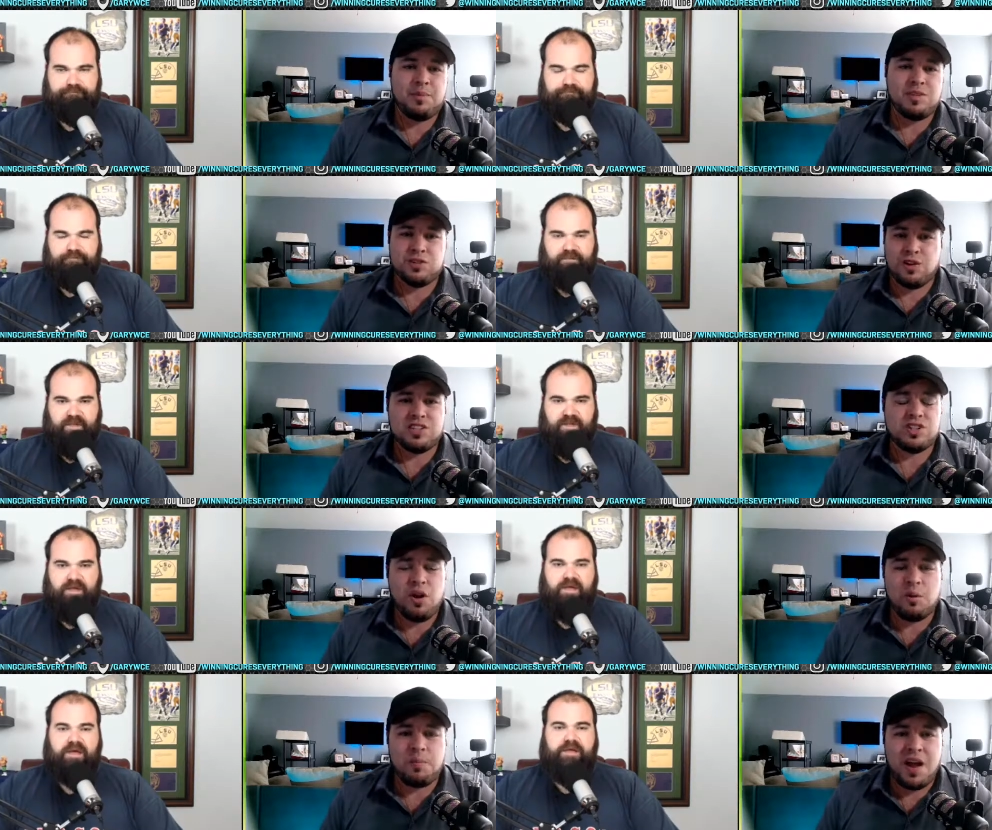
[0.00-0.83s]
Speaker 1: a trust
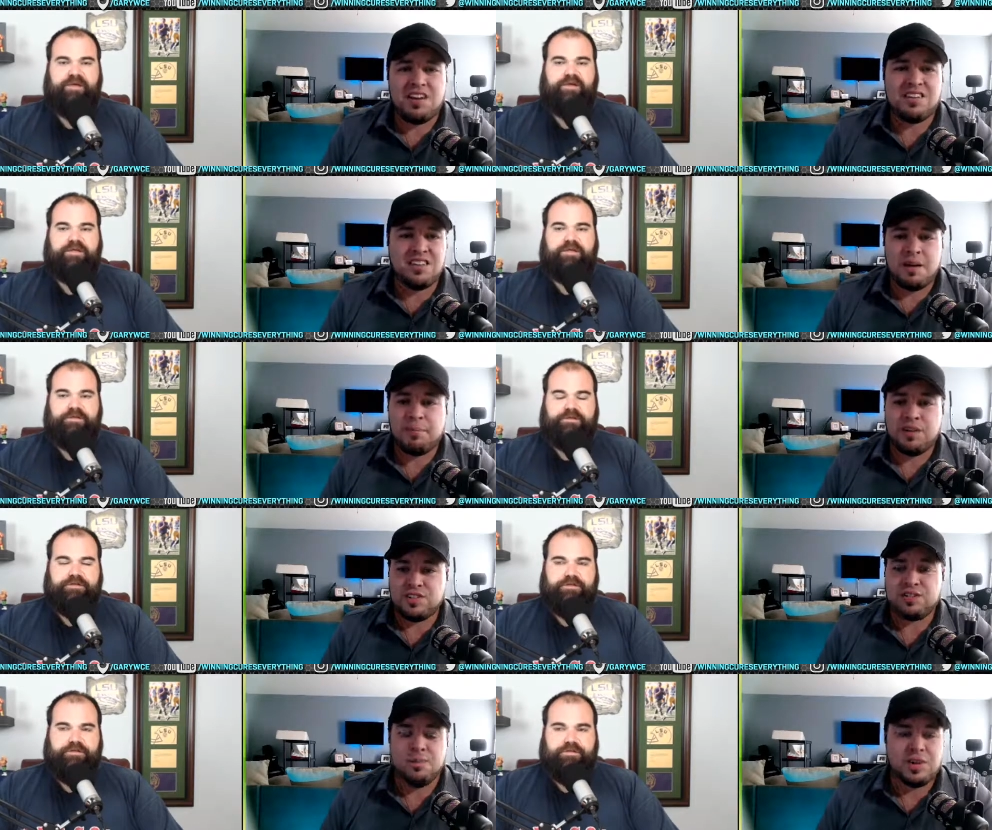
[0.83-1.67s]
Sean Payton and that
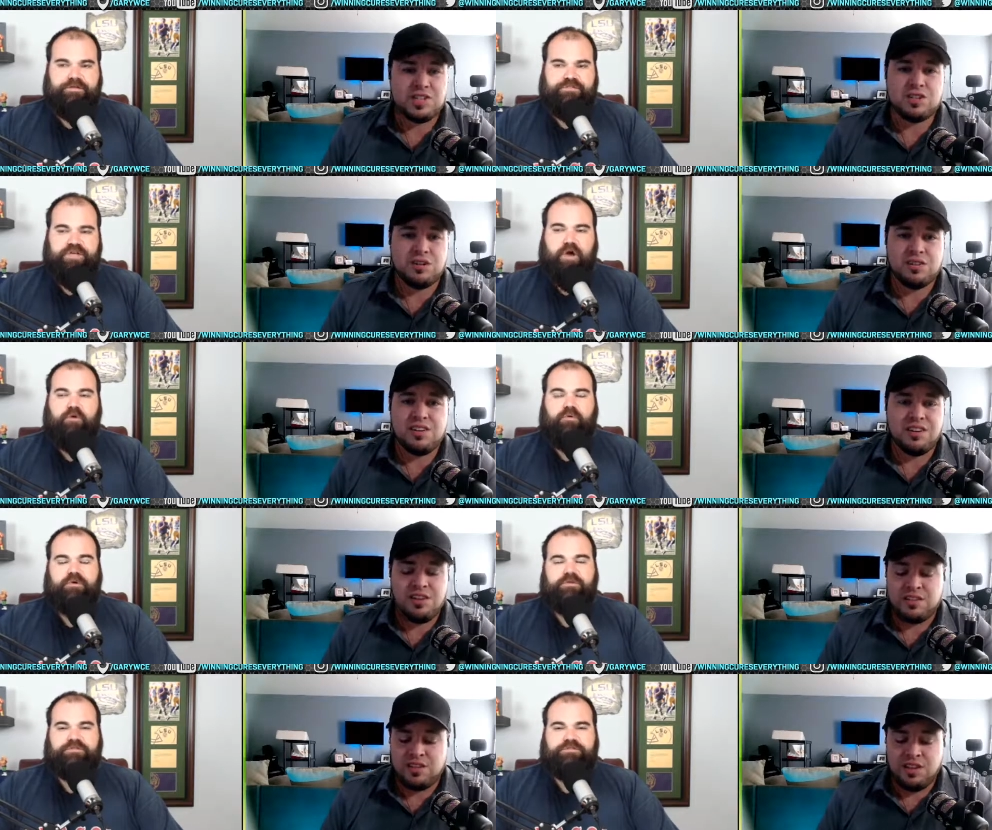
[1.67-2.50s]
bunch to make sure so, that,
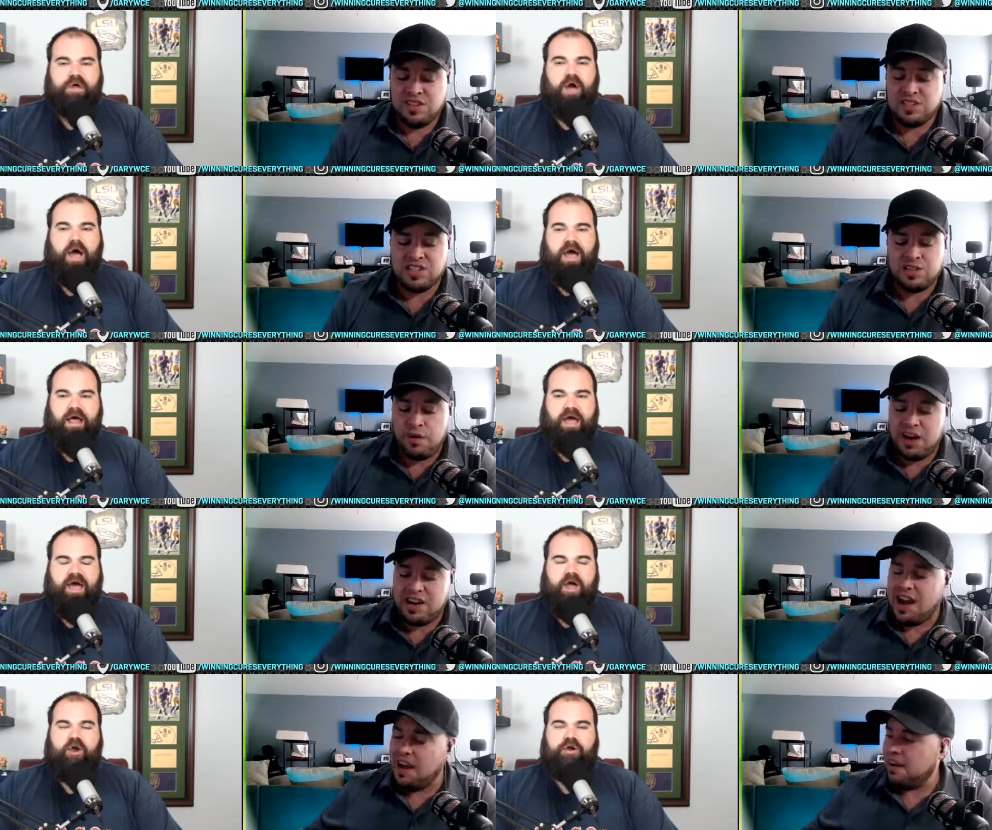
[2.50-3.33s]
uh, that so this I, is the right I
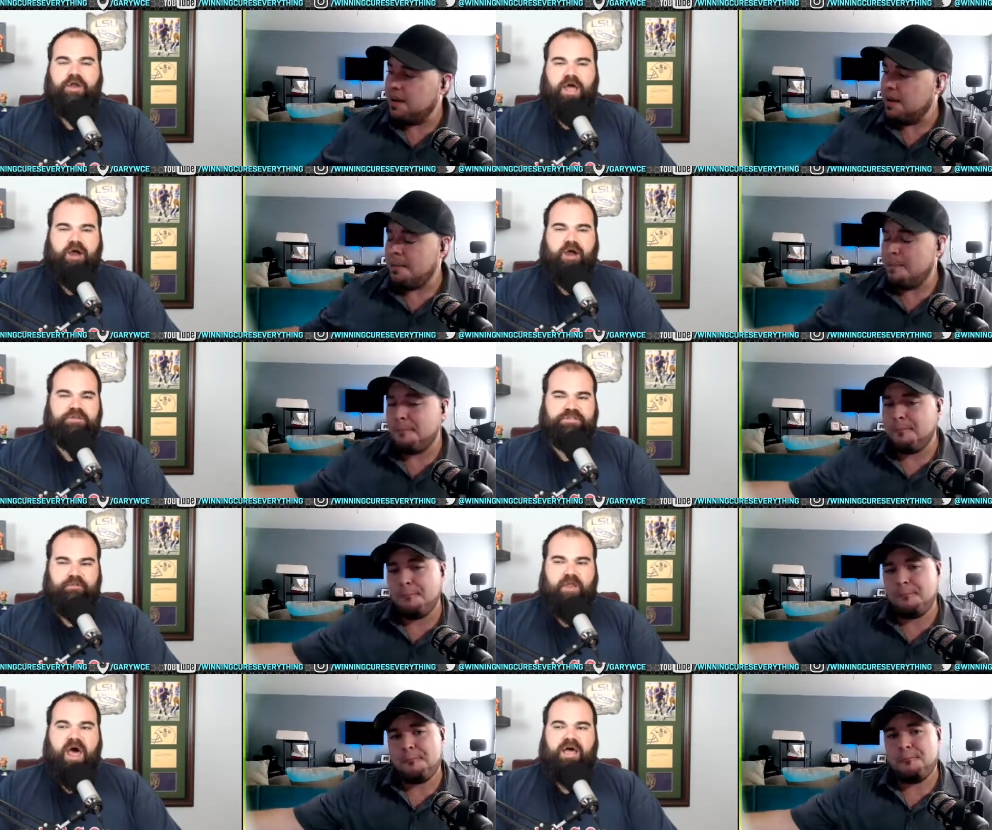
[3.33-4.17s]
guy.
Speaker 2: Heard, I heard
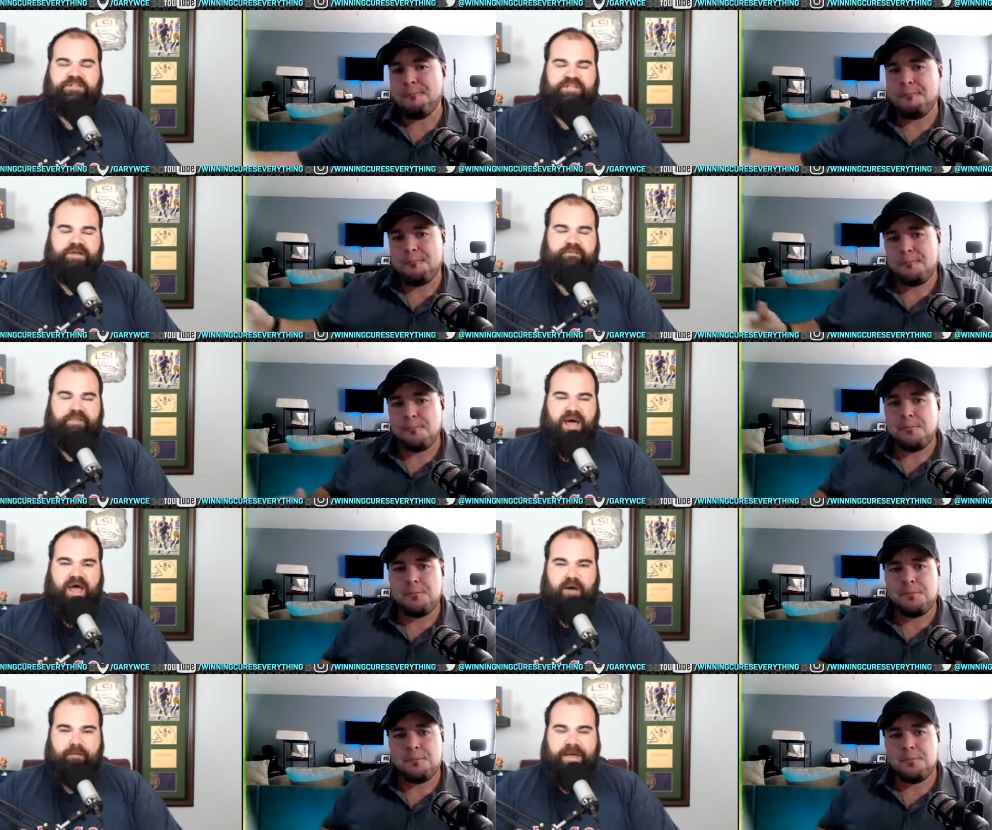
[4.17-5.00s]
some logic by
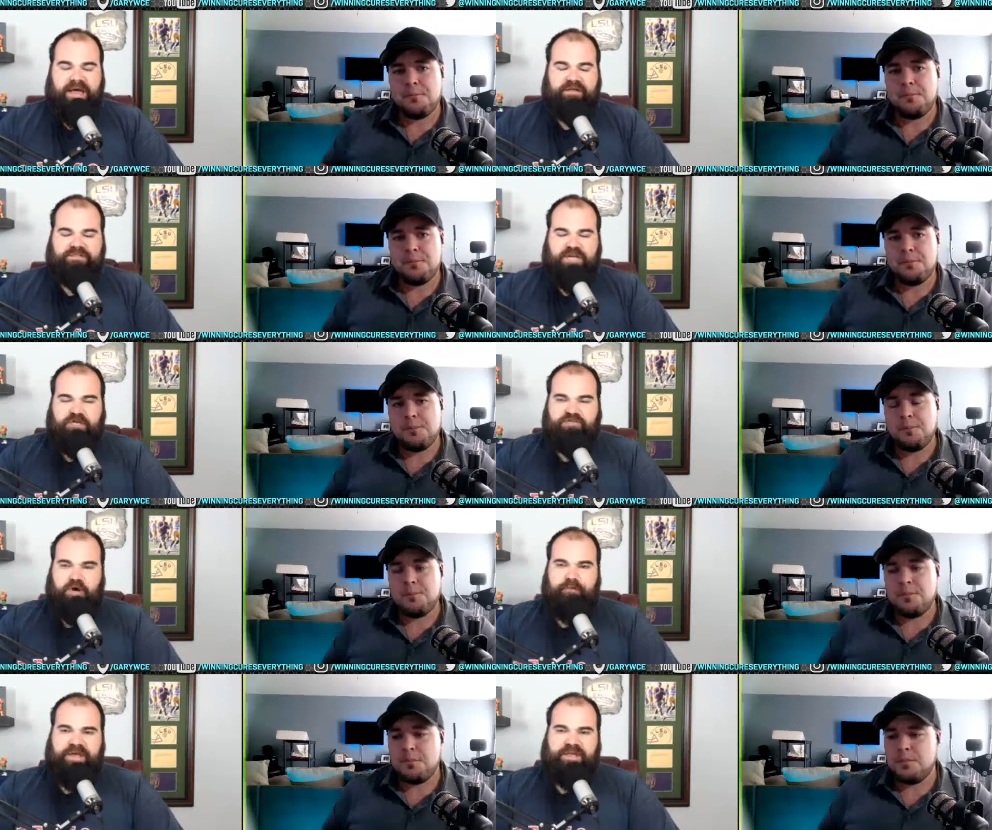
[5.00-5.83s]
about t-
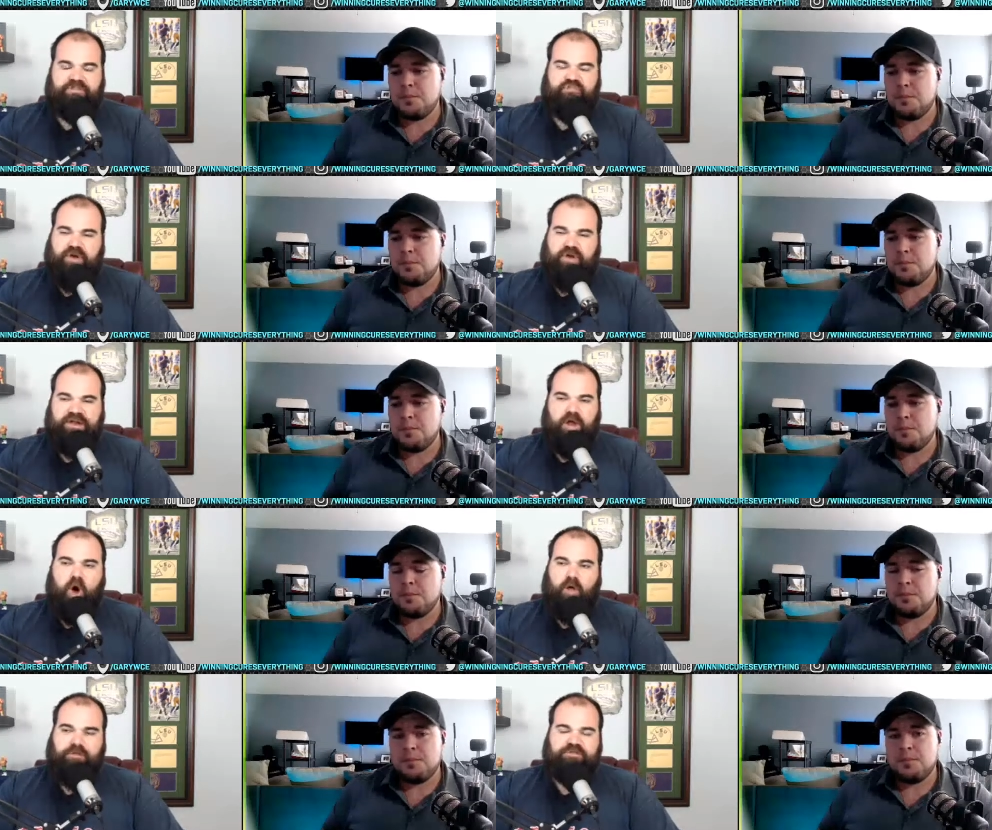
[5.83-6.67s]
Sean Payton trading
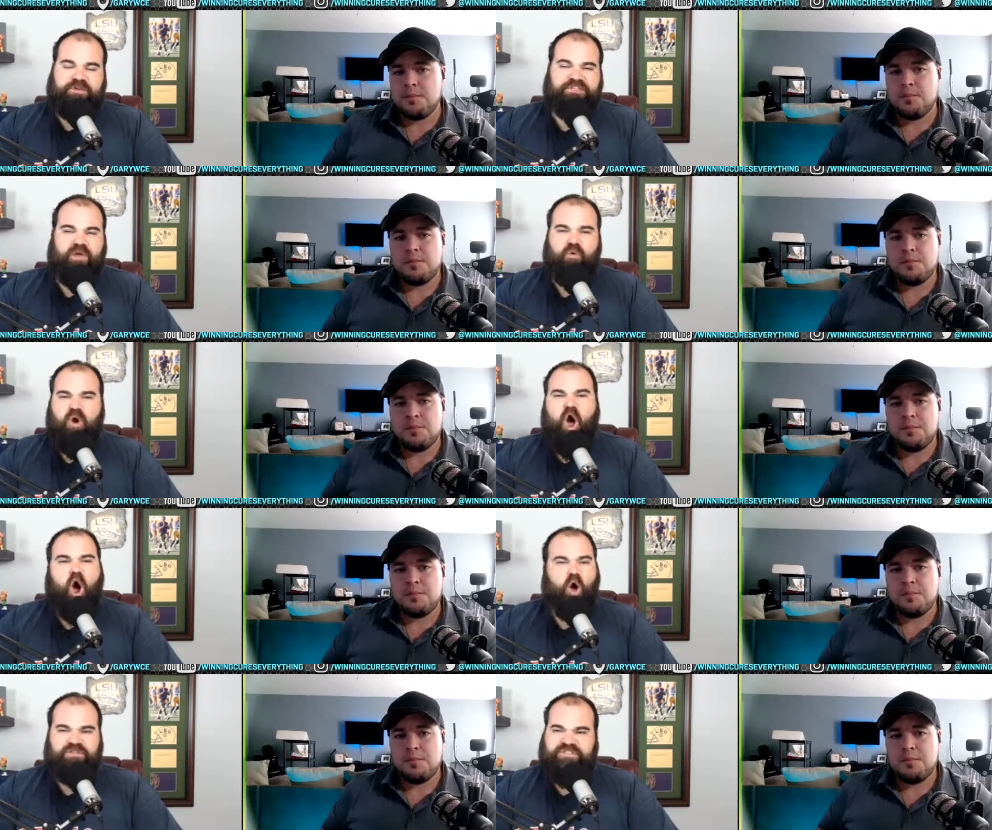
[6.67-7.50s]
all those because they were
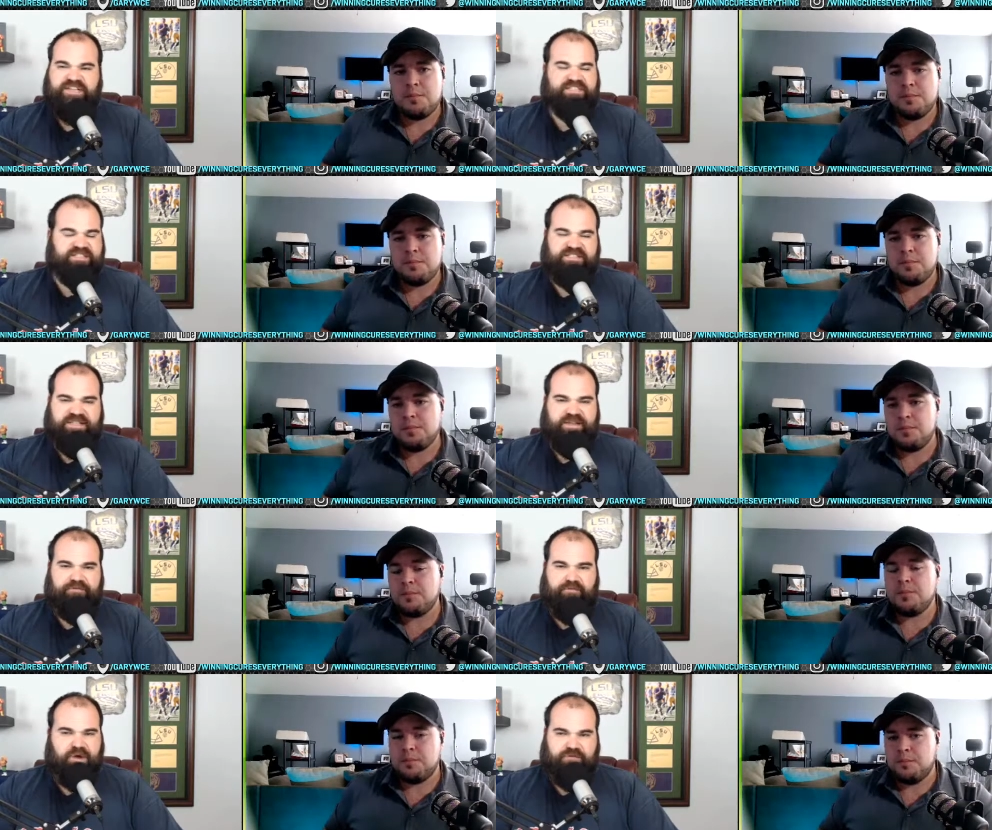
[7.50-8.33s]
all sixth and
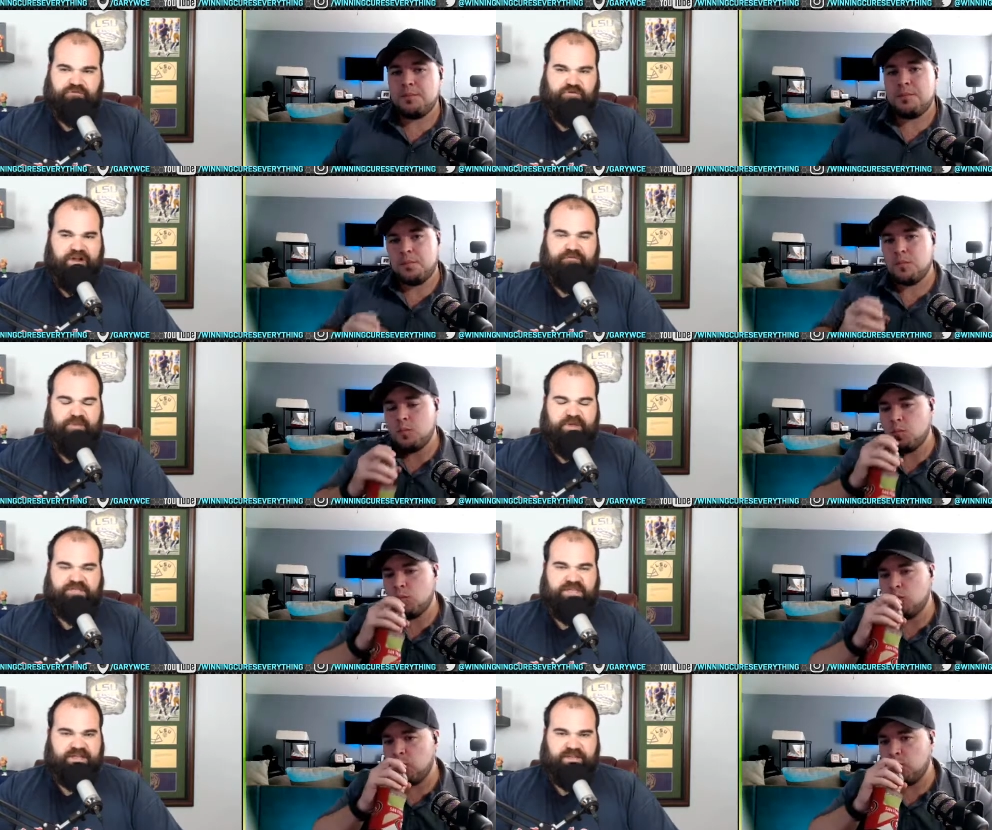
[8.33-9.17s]
seventh round draft picks that they